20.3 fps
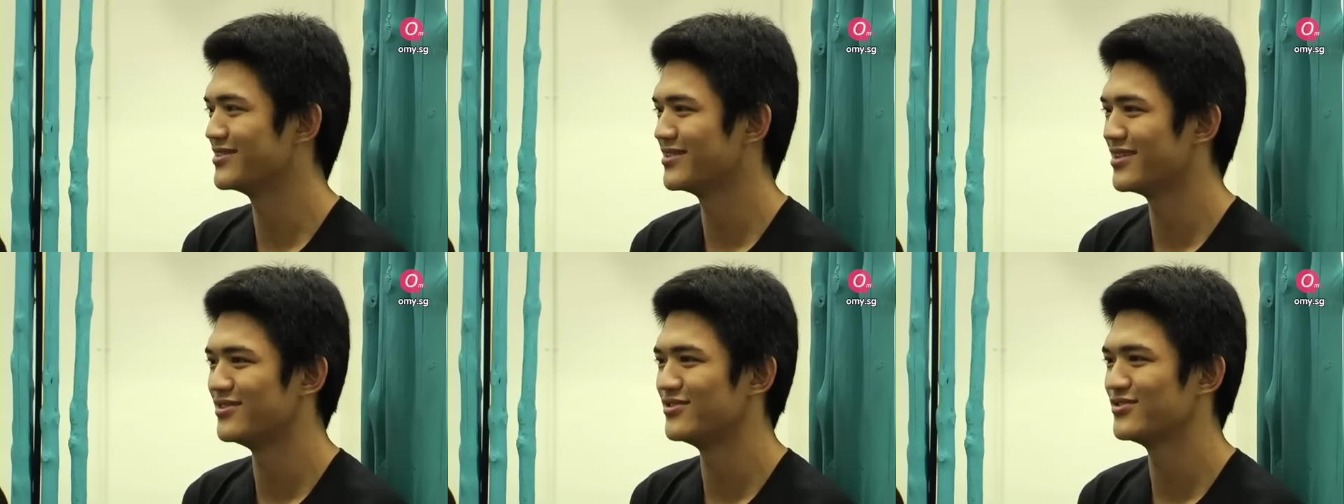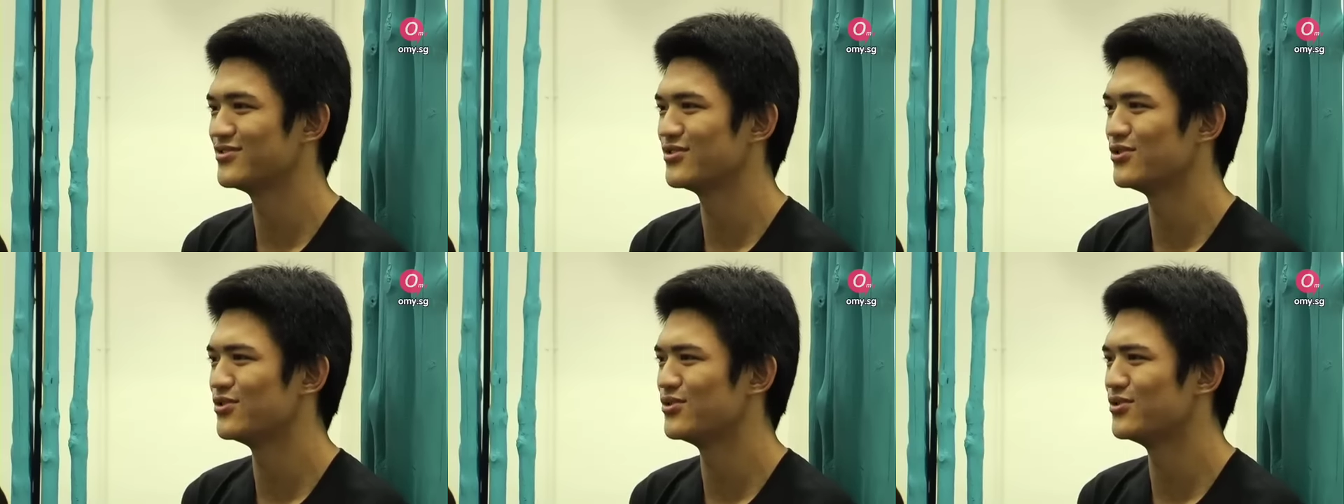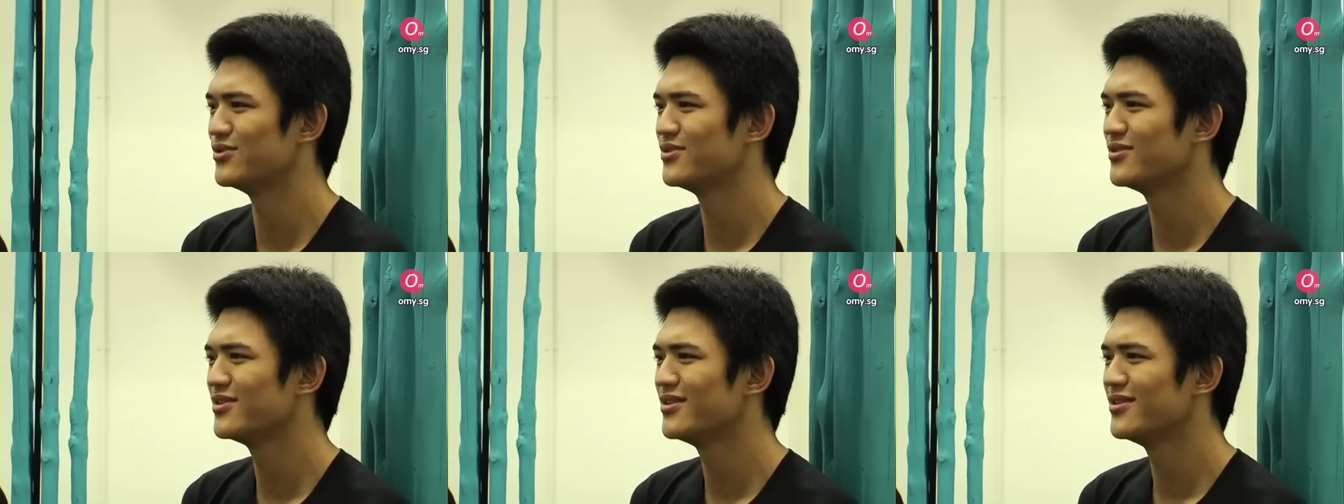and so
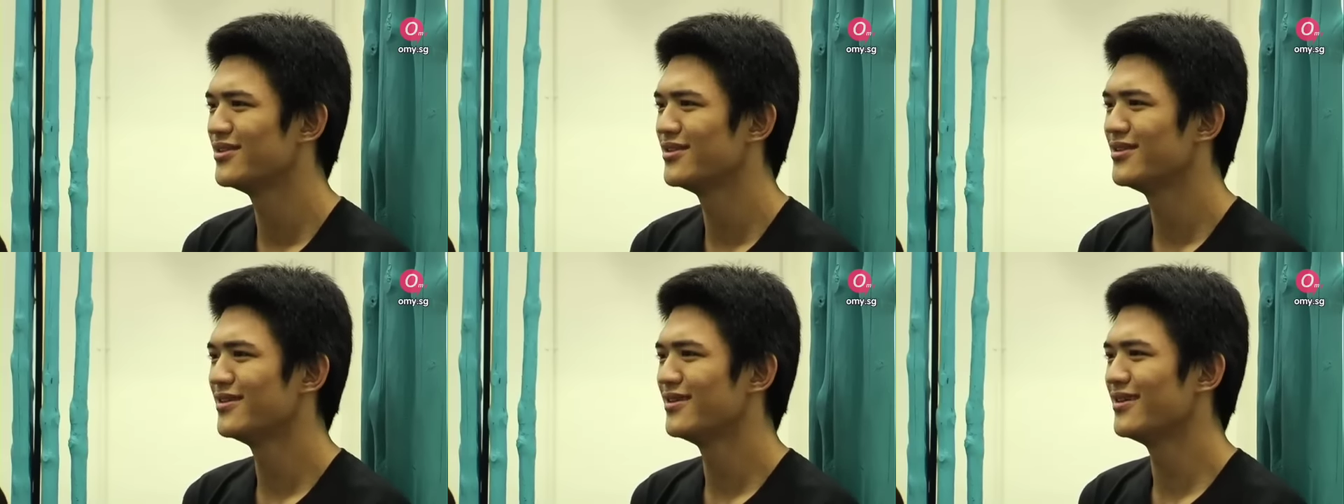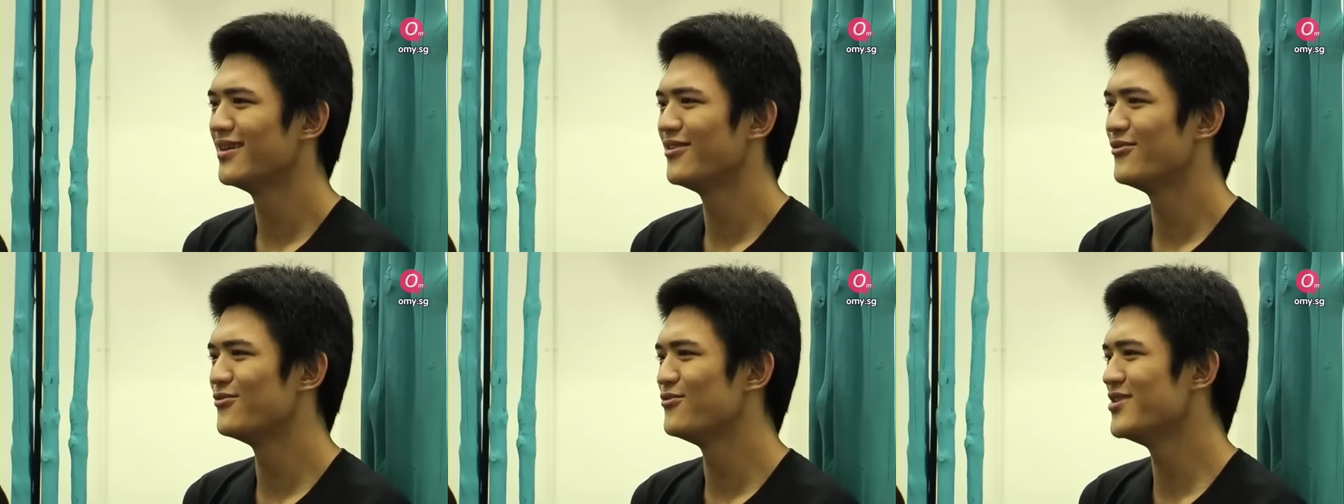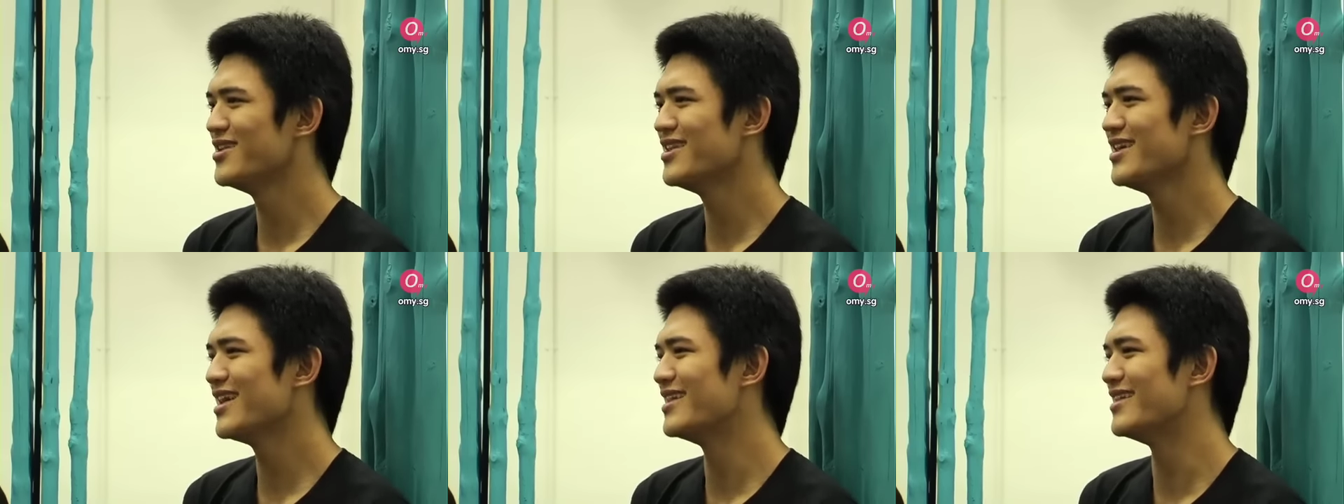
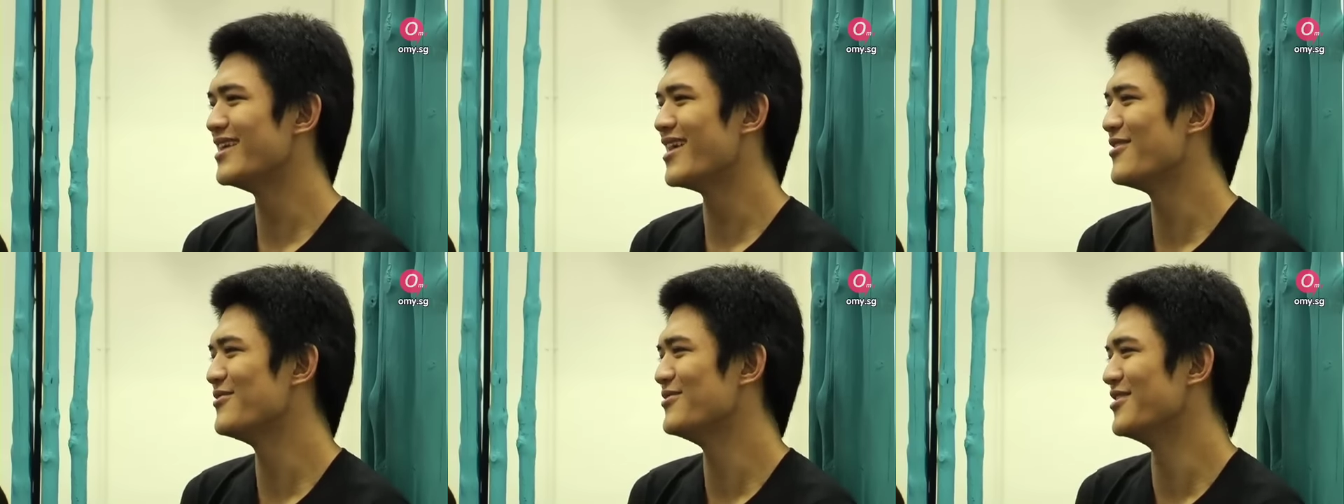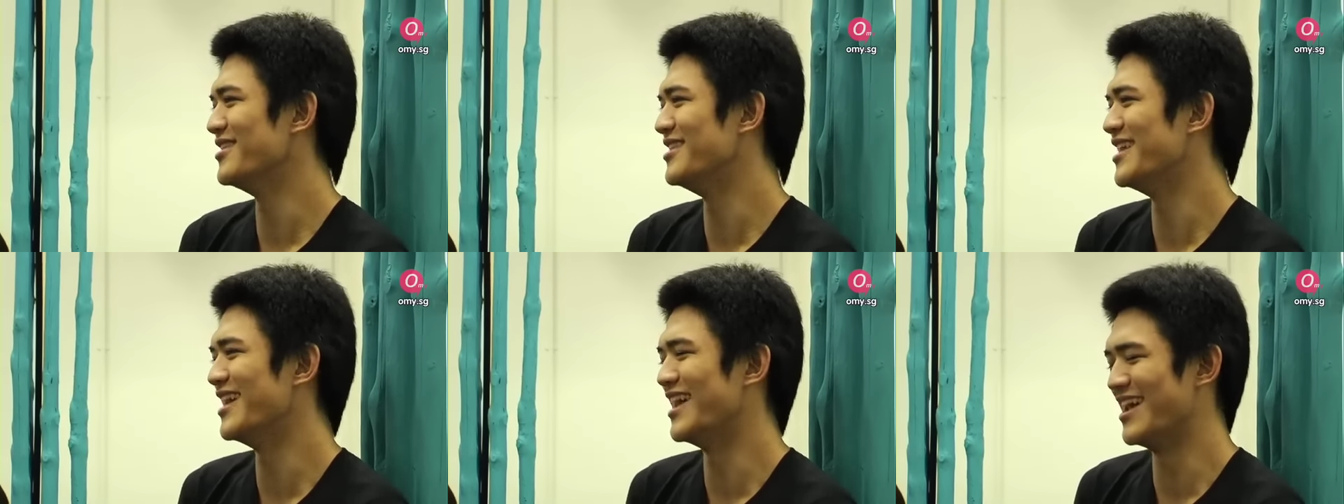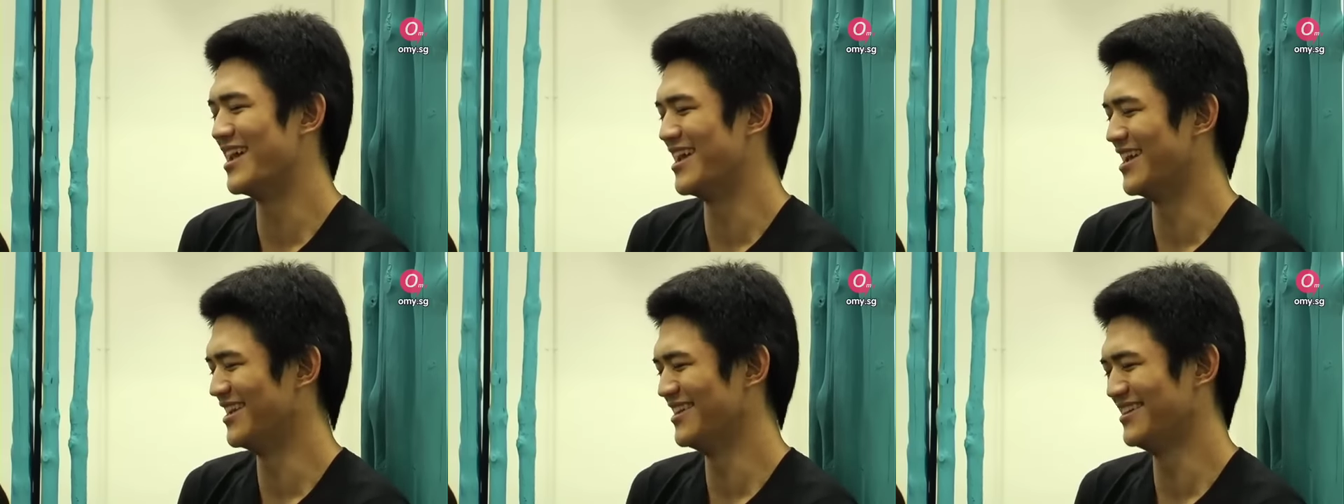really at the end of the
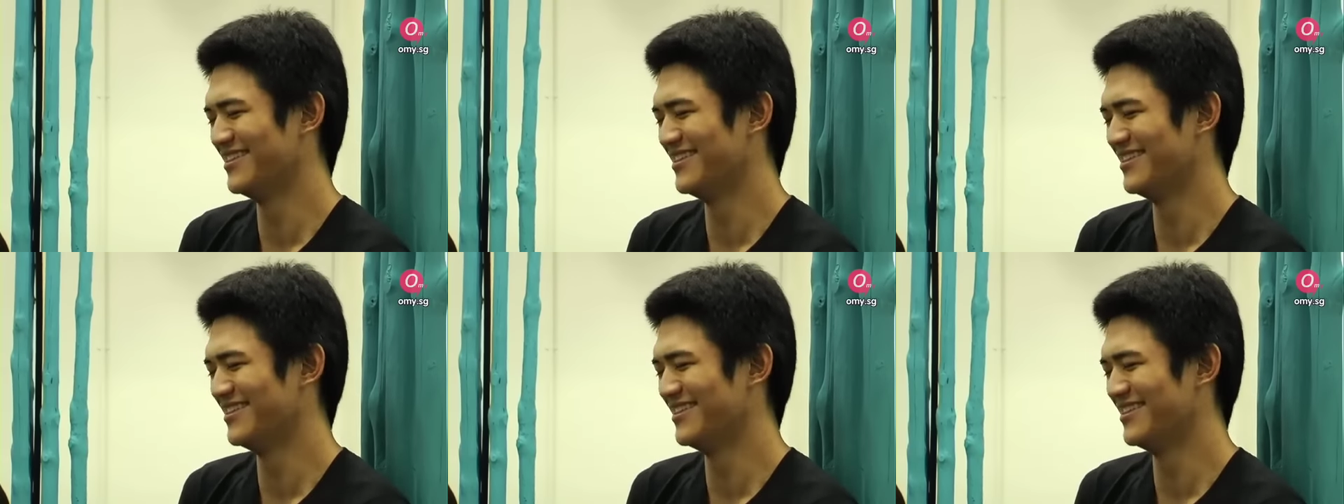day,